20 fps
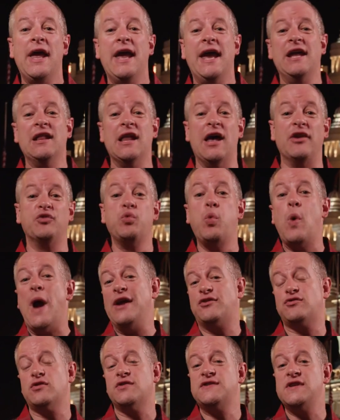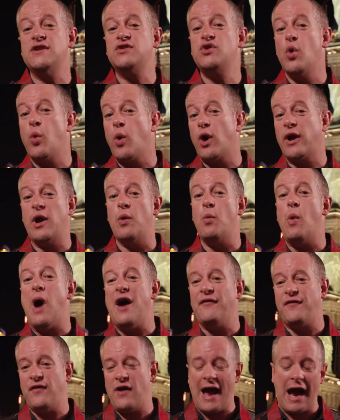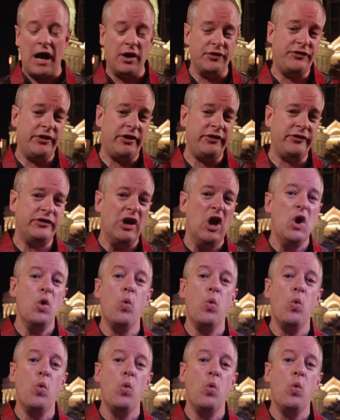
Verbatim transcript: He loves waitresses who work at Waffle Houses,